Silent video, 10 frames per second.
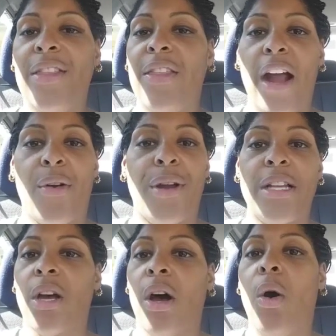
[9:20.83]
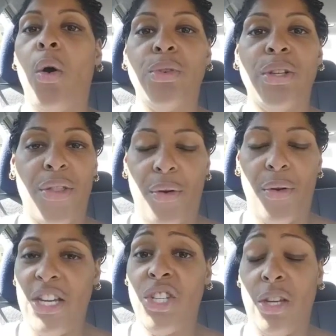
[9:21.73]
and that creates a whole nother
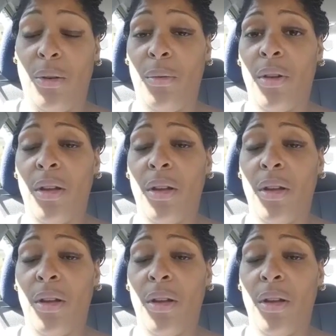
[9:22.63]
issue.